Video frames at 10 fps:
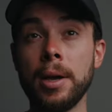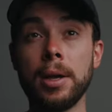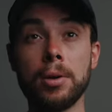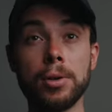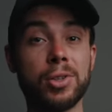
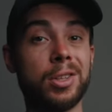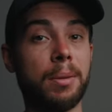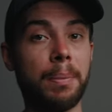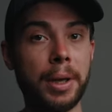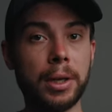and also the
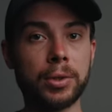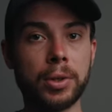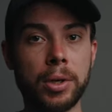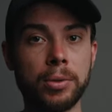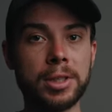
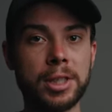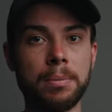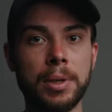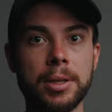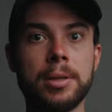background is a
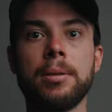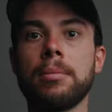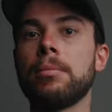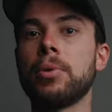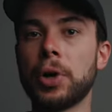bit
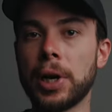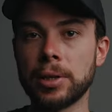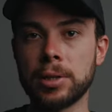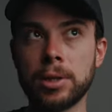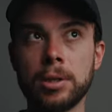
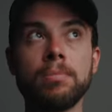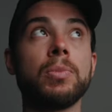brighter.